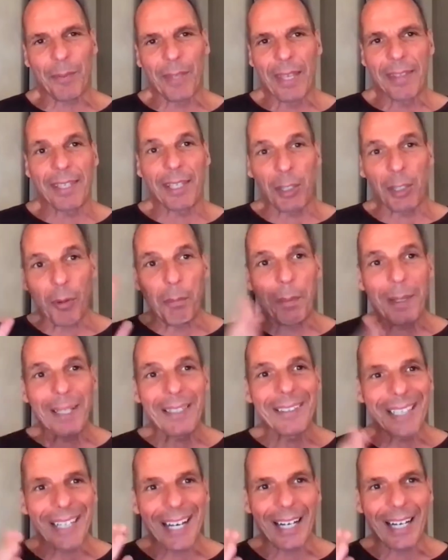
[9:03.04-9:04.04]
European
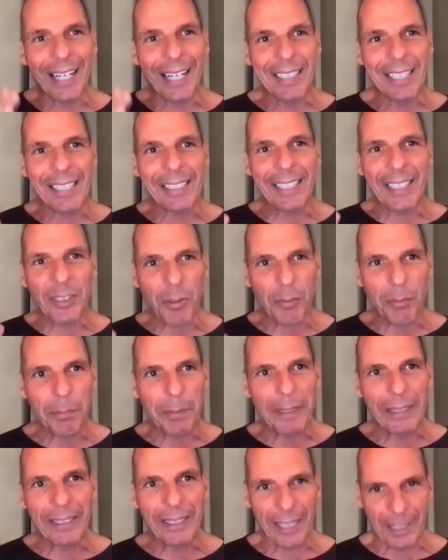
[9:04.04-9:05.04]
realistic
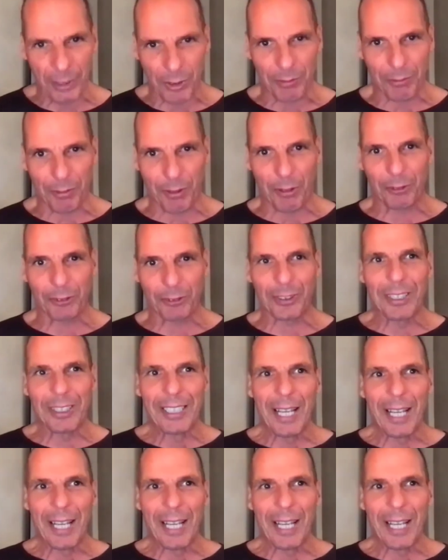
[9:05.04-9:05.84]
disobedience front.